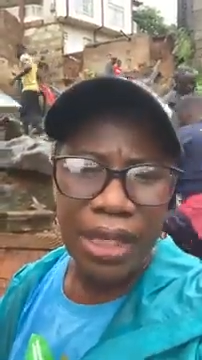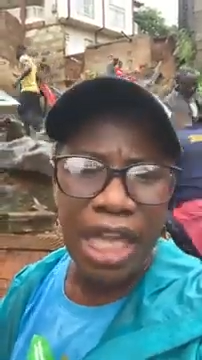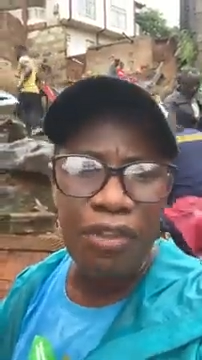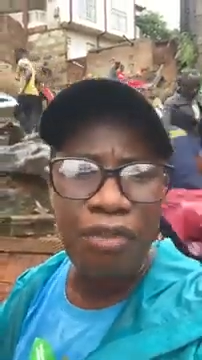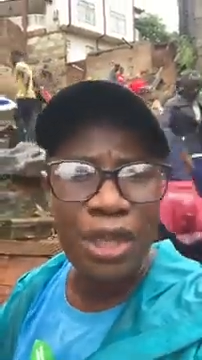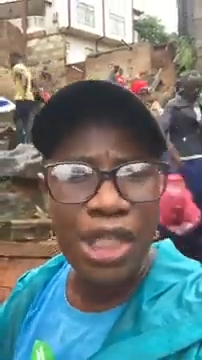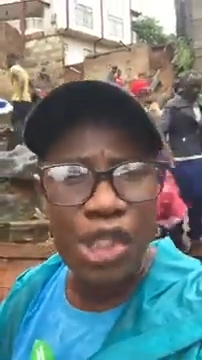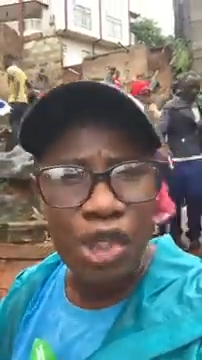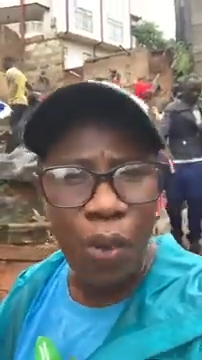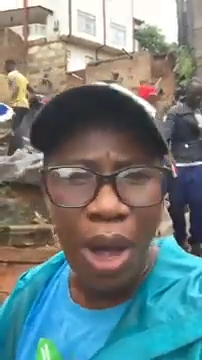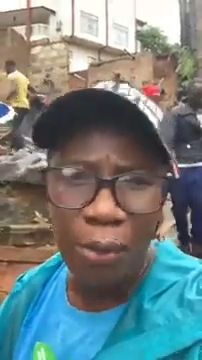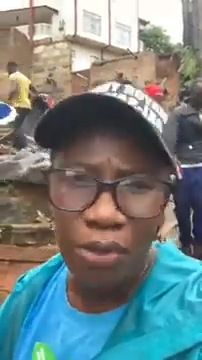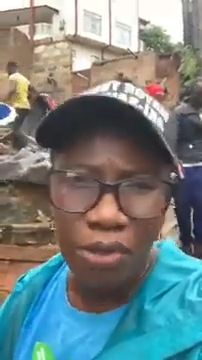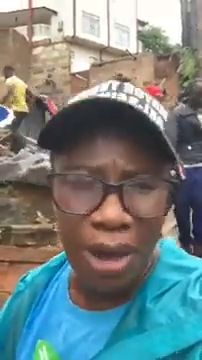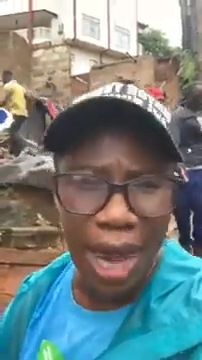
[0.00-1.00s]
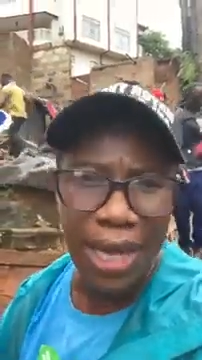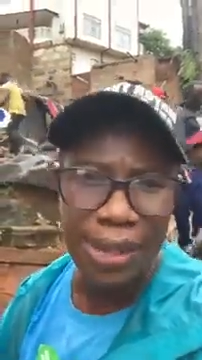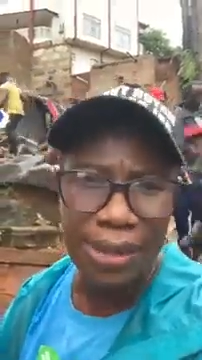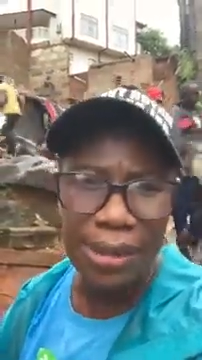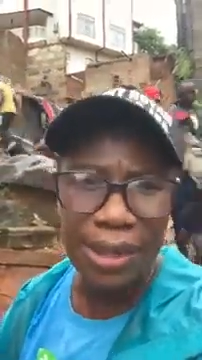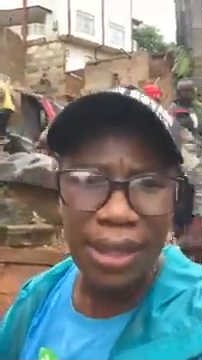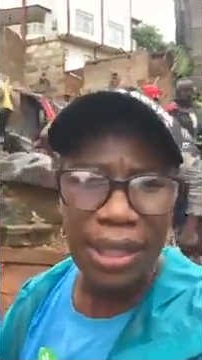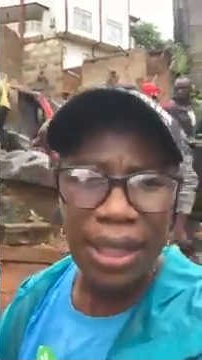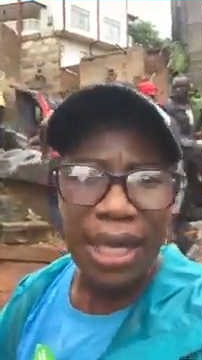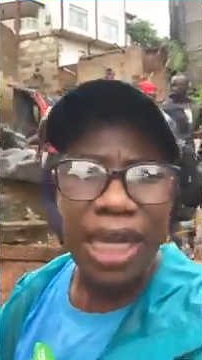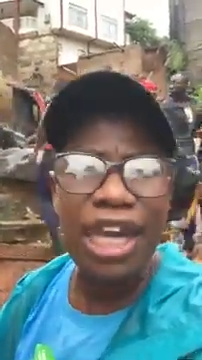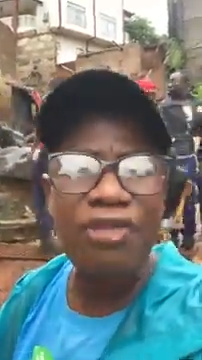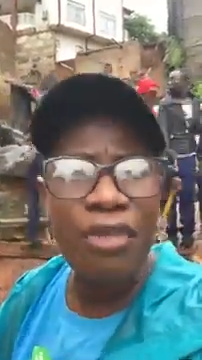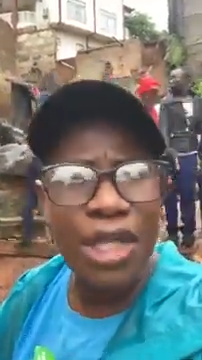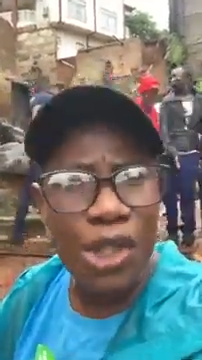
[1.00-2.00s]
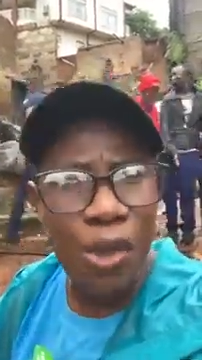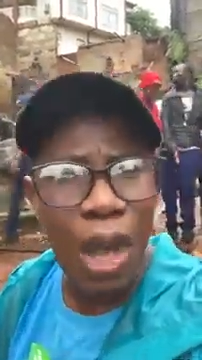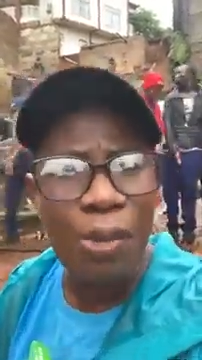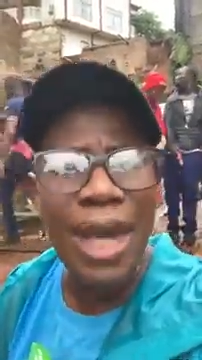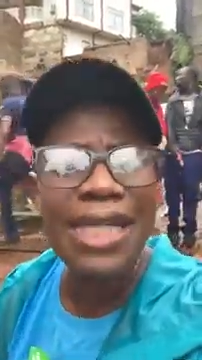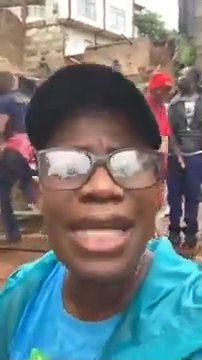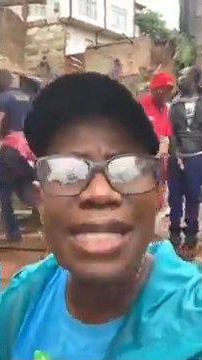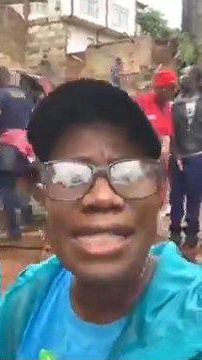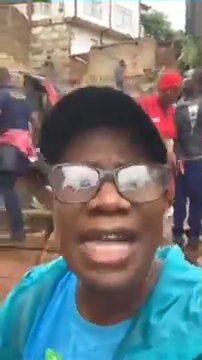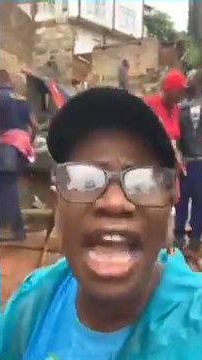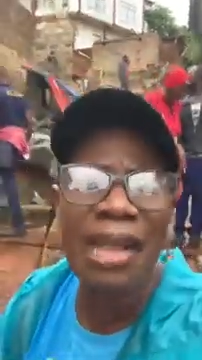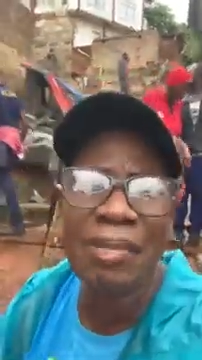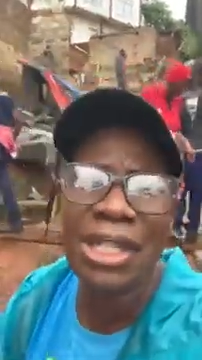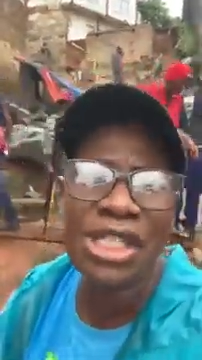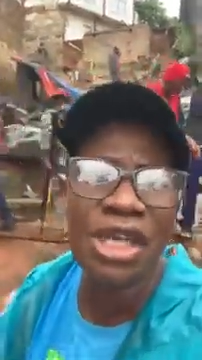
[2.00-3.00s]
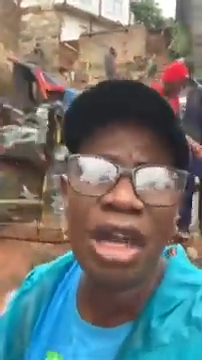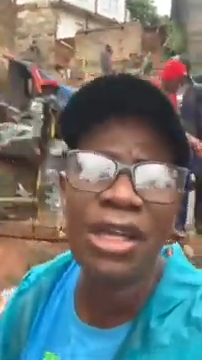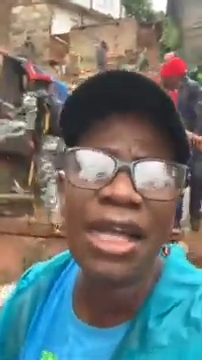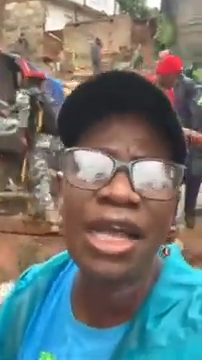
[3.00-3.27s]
if we do them right, if we do them right, it can be done.